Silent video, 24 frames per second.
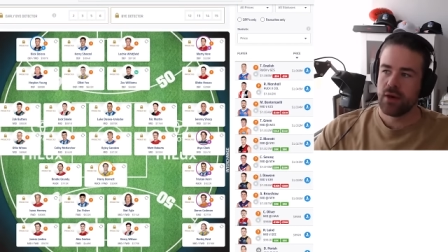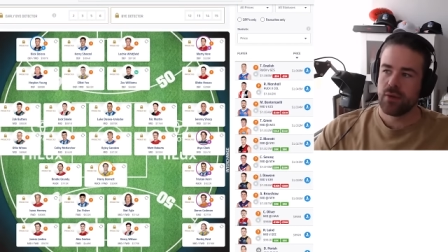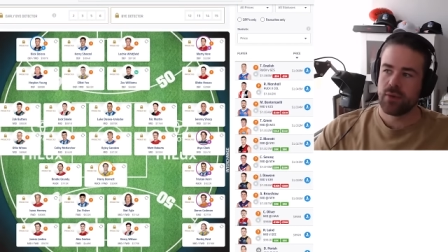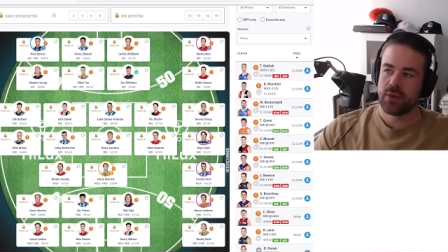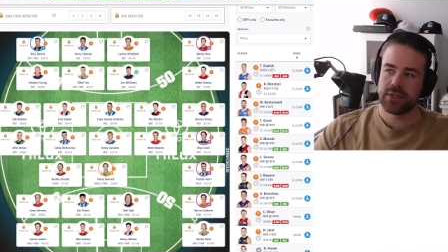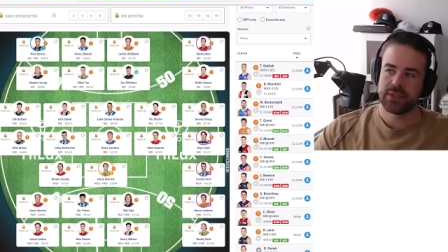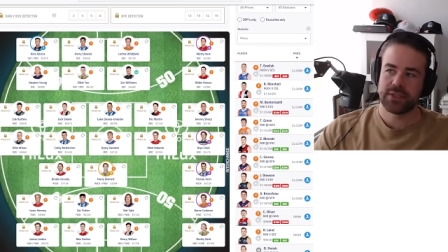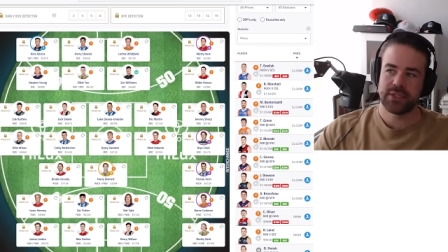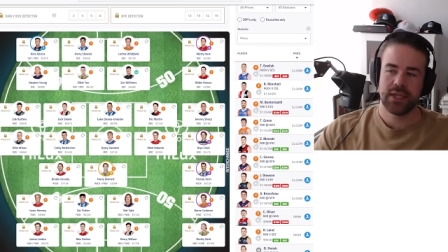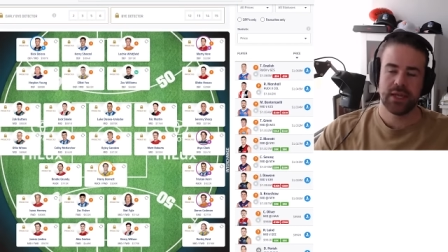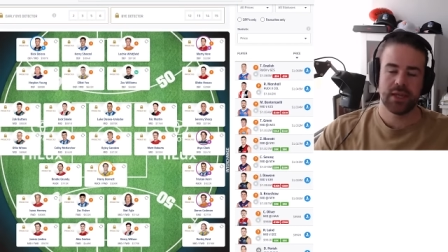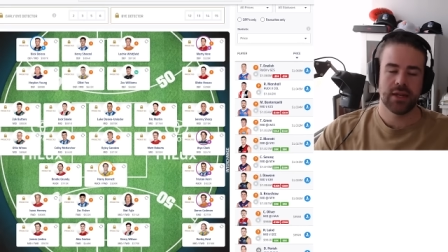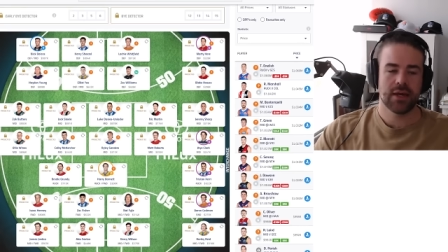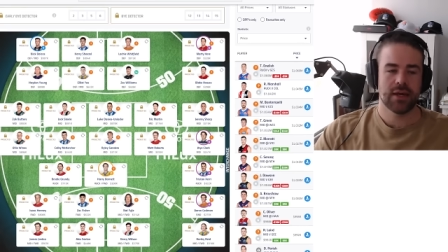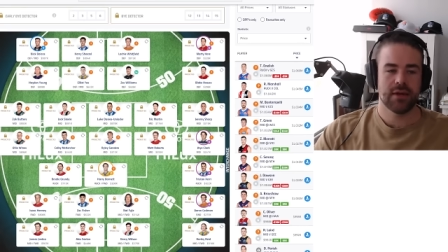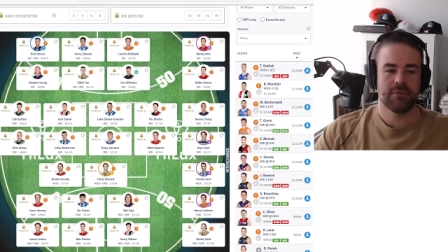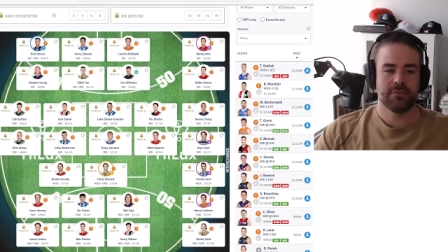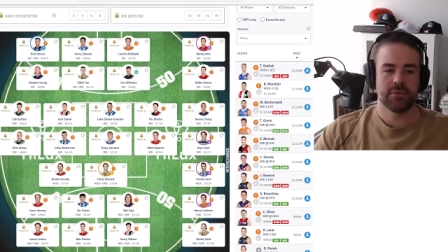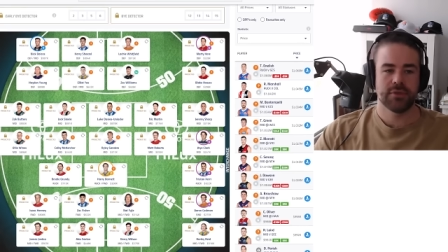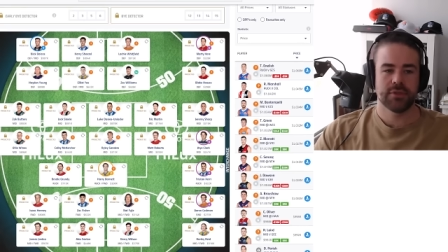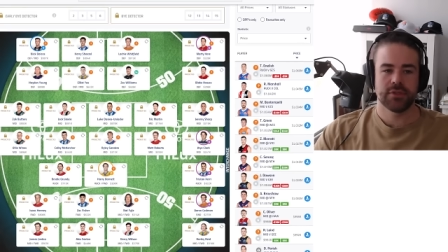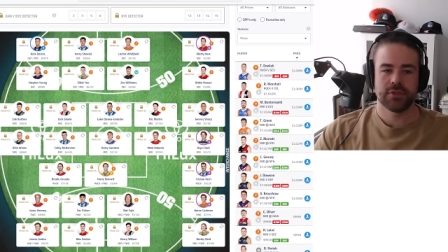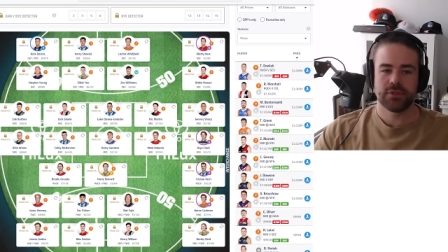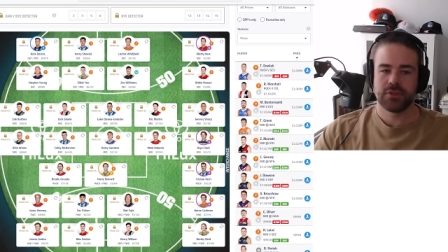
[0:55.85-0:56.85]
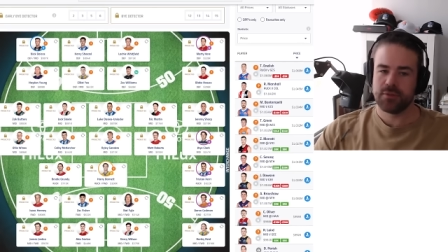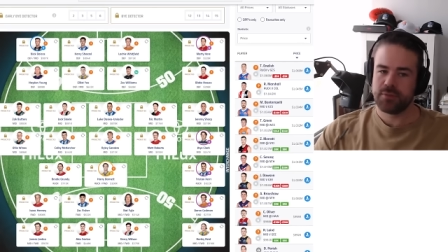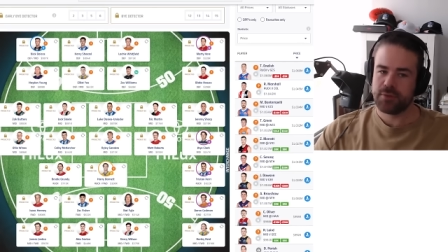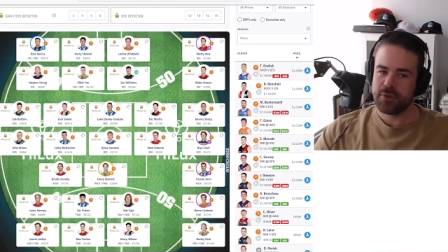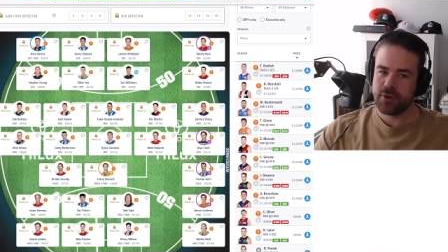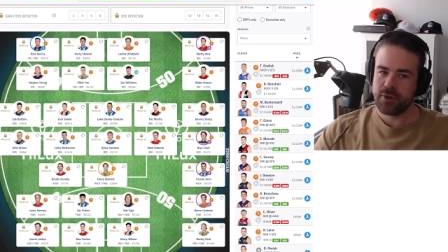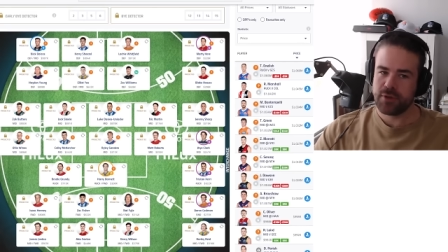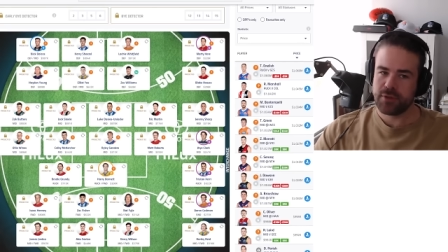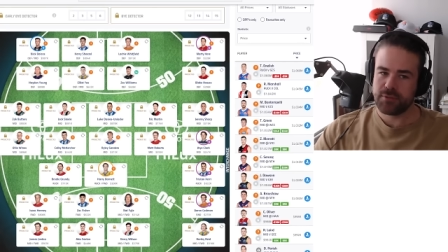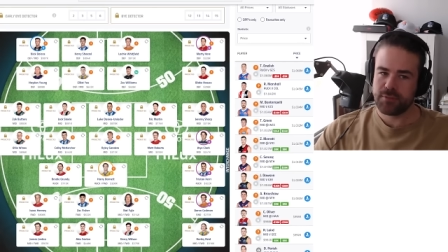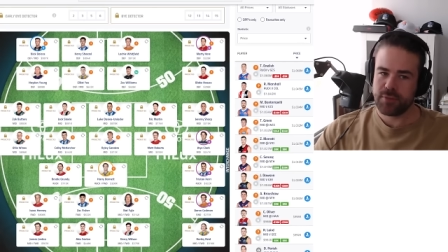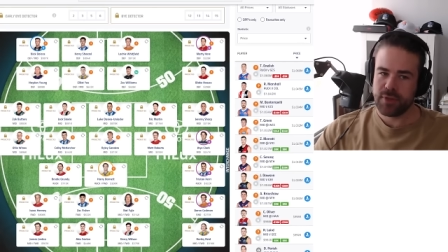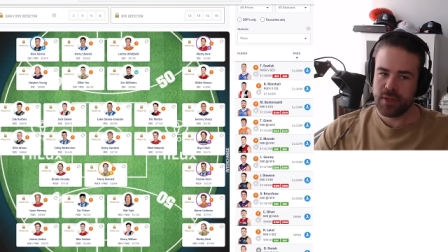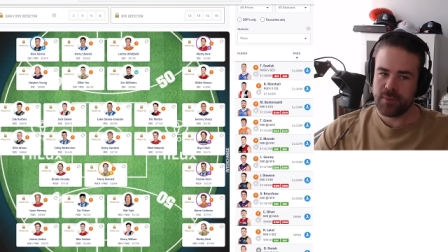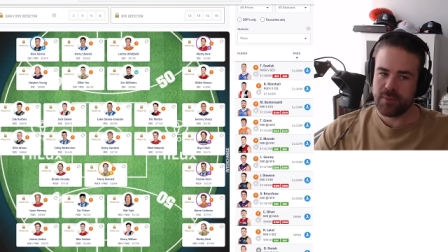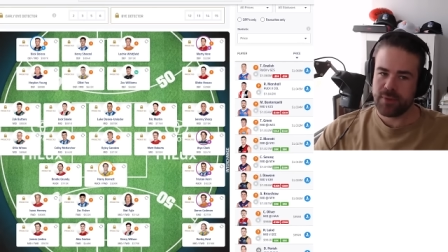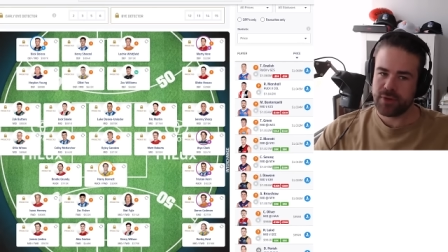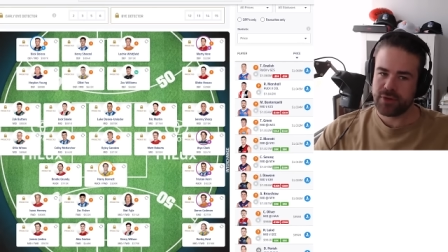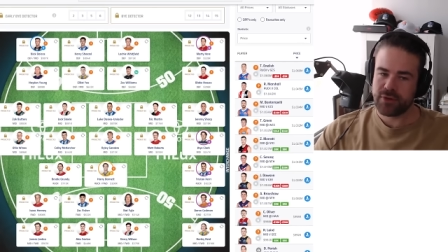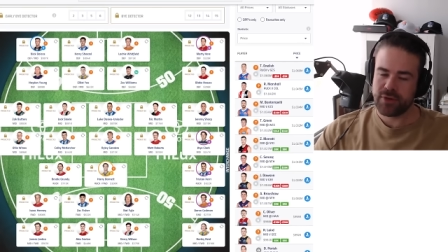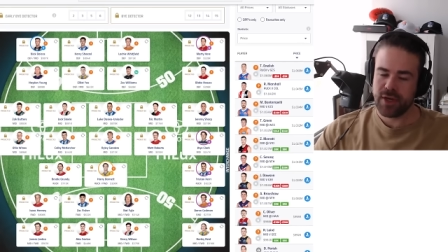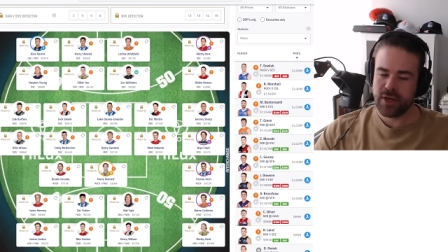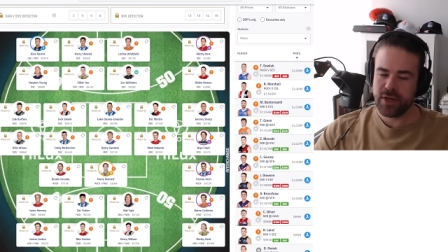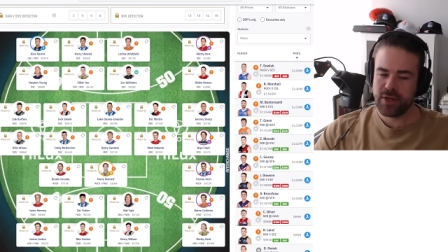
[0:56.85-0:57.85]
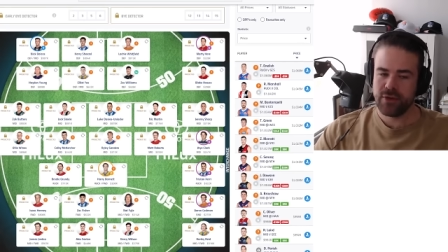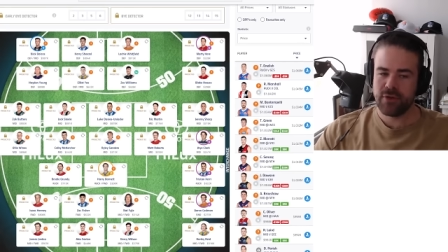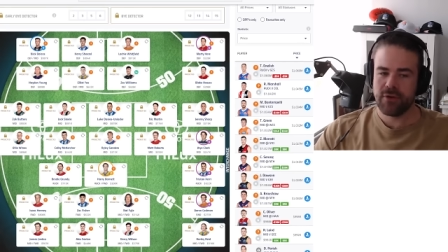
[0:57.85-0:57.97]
Once again, I'm a super coach player by trade,